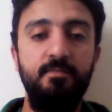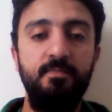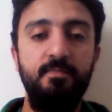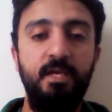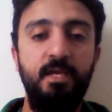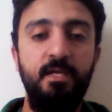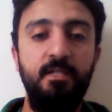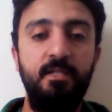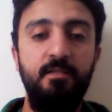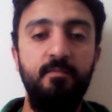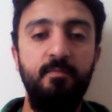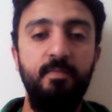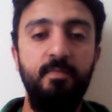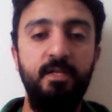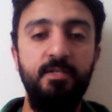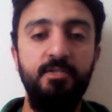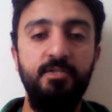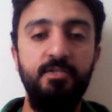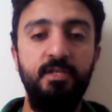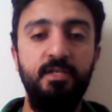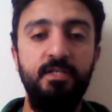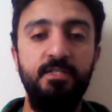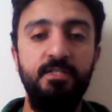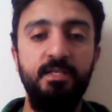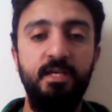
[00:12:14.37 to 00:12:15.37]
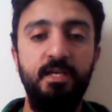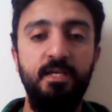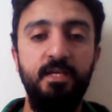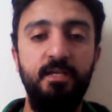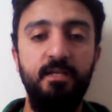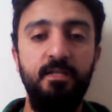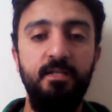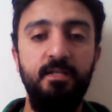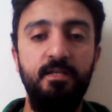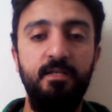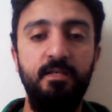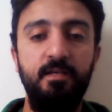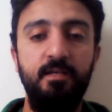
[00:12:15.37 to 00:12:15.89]
and managing
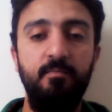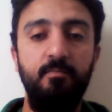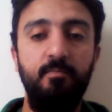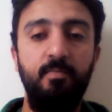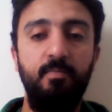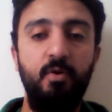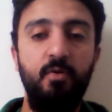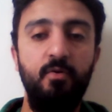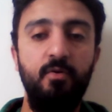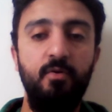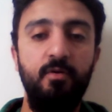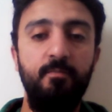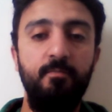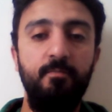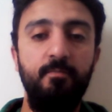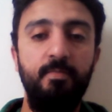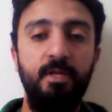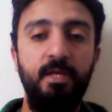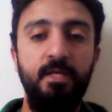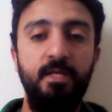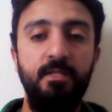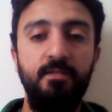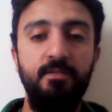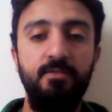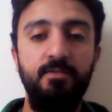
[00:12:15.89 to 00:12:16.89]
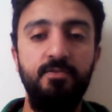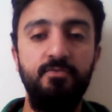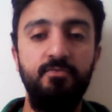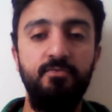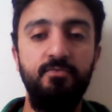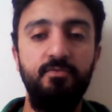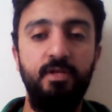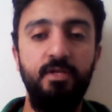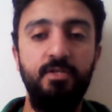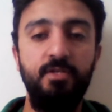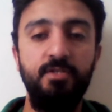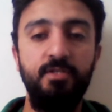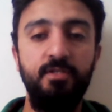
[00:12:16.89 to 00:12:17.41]
cycling in power plant
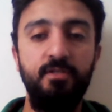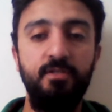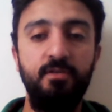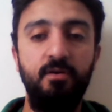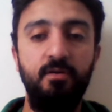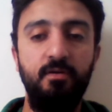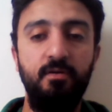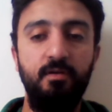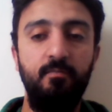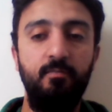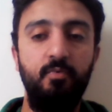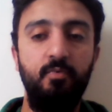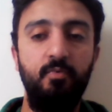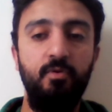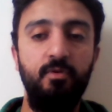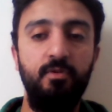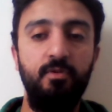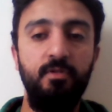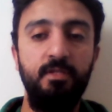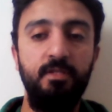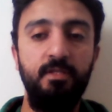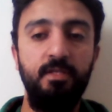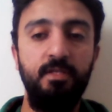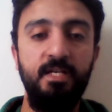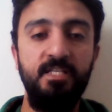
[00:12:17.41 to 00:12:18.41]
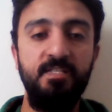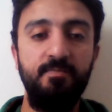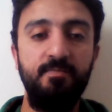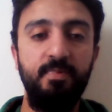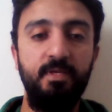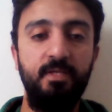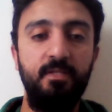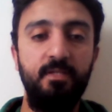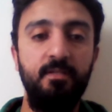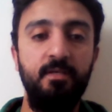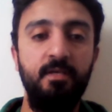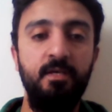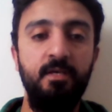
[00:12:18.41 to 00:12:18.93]
generation are important
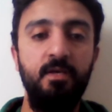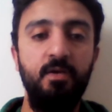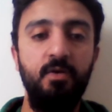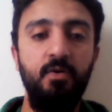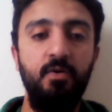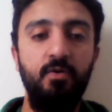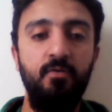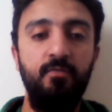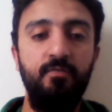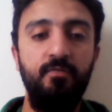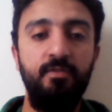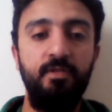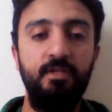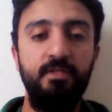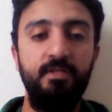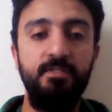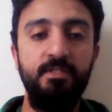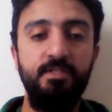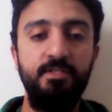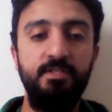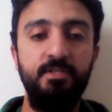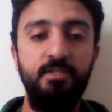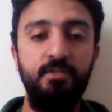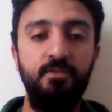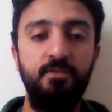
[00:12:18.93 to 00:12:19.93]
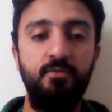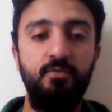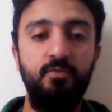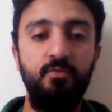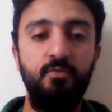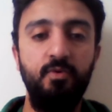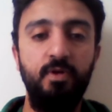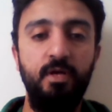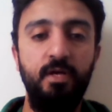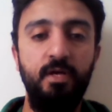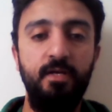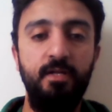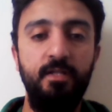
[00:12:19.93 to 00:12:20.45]
aspects of transition
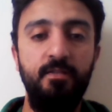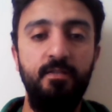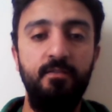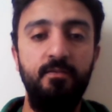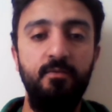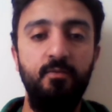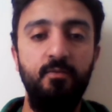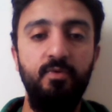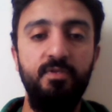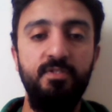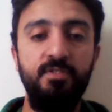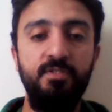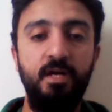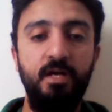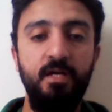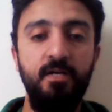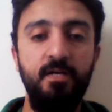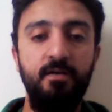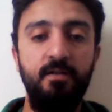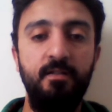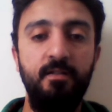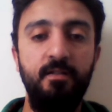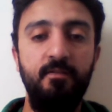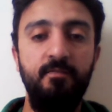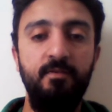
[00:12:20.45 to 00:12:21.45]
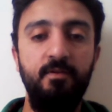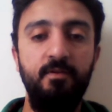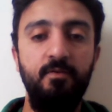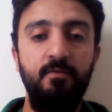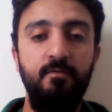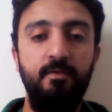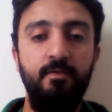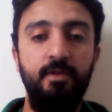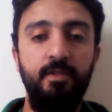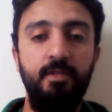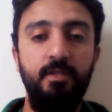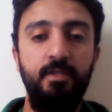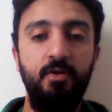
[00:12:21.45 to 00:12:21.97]
to a grid with higher level
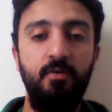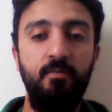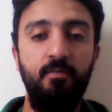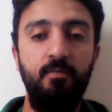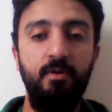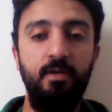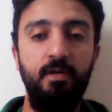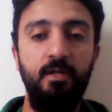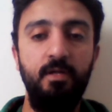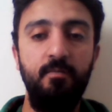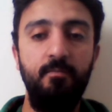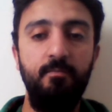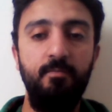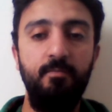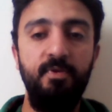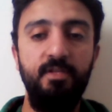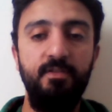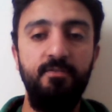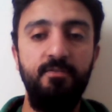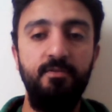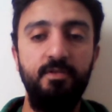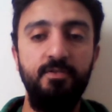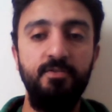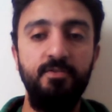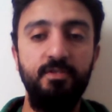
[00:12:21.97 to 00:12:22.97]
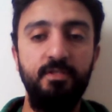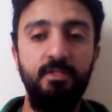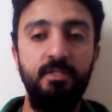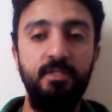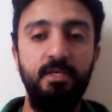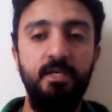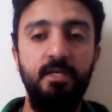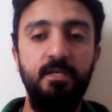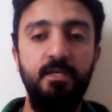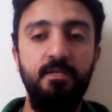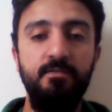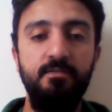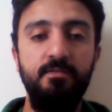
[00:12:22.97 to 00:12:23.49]
of renewable penetration.
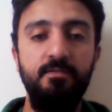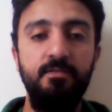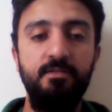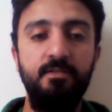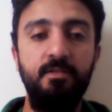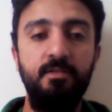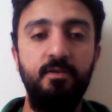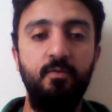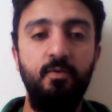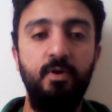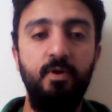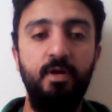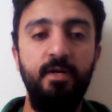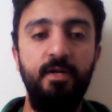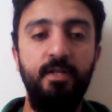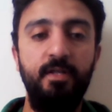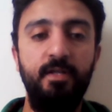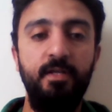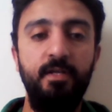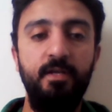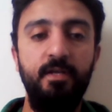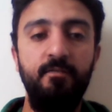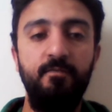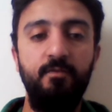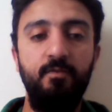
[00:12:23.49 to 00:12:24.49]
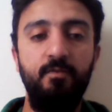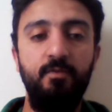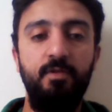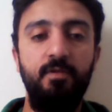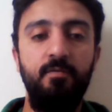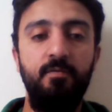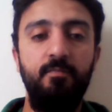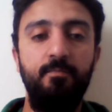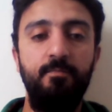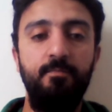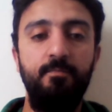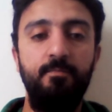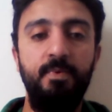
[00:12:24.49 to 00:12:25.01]
This requires carefully
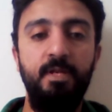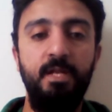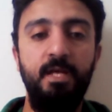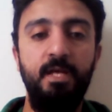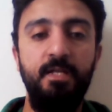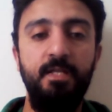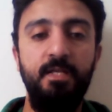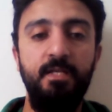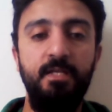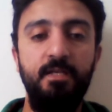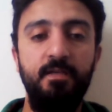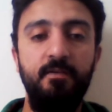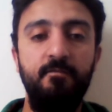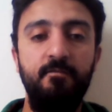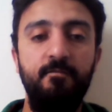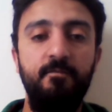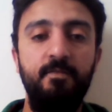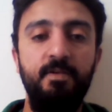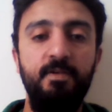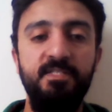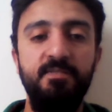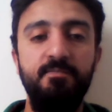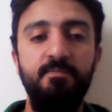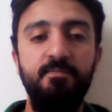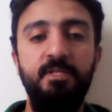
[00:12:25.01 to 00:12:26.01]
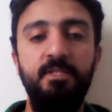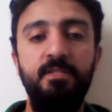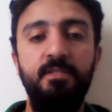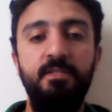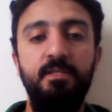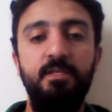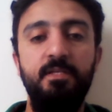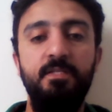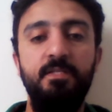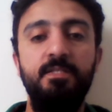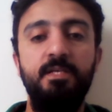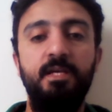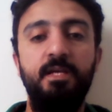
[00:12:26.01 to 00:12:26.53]
planning investment
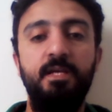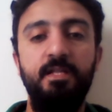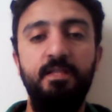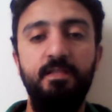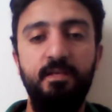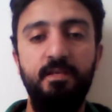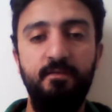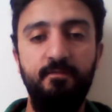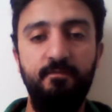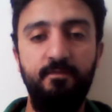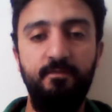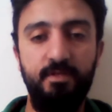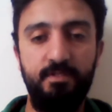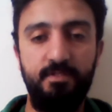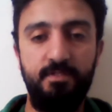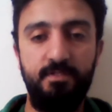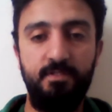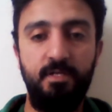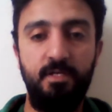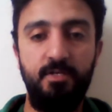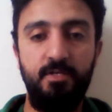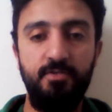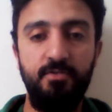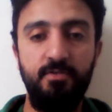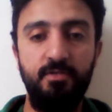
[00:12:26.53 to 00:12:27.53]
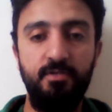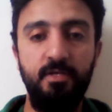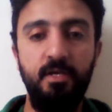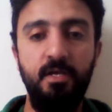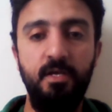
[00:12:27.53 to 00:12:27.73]
in the grid infrastructure